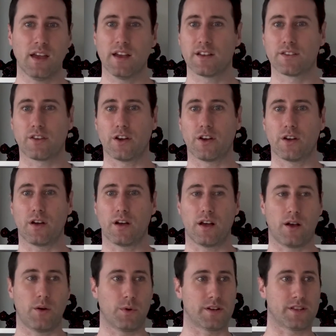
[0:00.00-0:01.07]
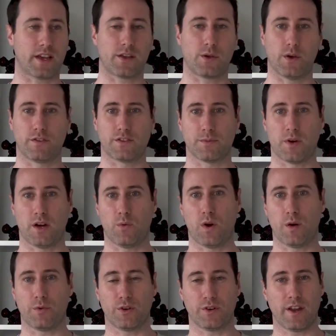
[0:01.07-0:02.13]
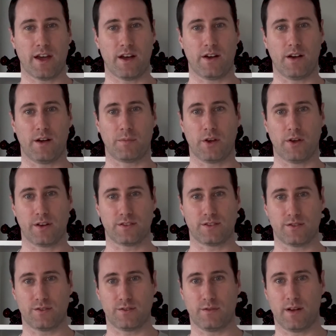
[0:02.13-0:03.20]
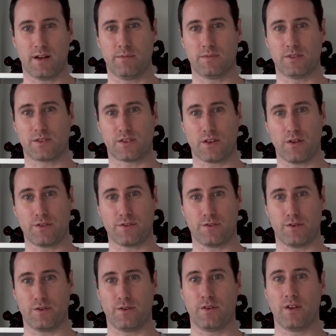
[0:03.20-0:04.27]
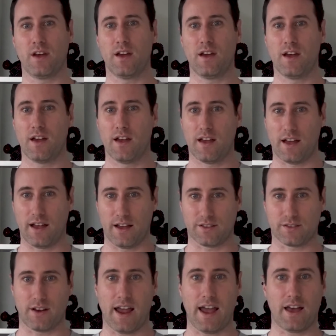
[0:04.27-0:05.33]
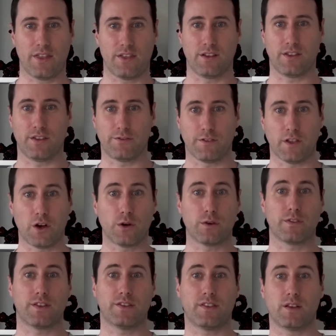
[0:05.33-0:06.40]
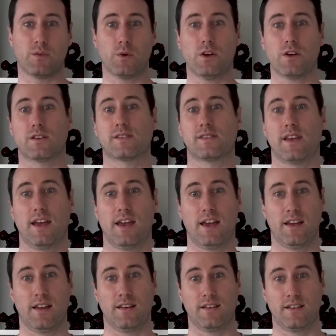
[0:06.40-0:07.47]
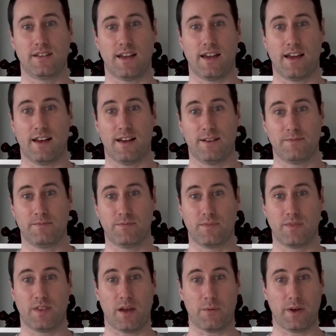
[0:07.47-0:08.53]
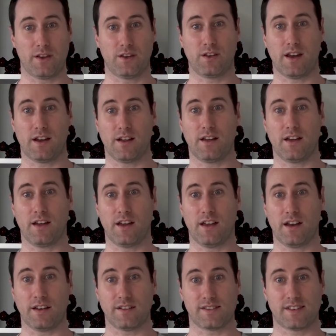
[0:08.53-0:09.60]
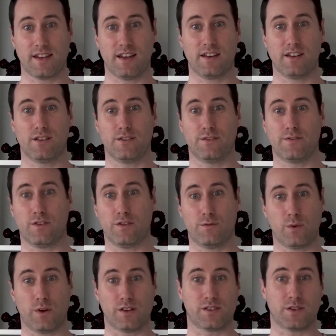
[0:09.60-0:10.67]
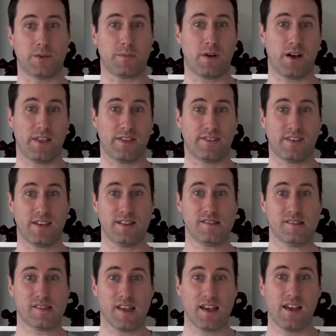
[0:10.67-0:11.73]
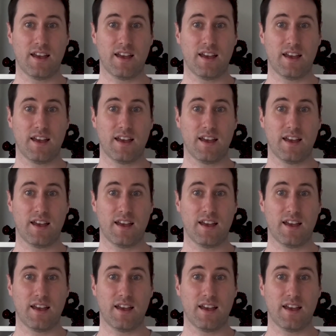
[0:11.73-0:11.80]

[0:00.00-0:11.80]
So I want to take you over to my whiteboard now. I'm going to just go through sort of how the flow of this thing works, and that way you get an understanding of what it's doing behind the scenes,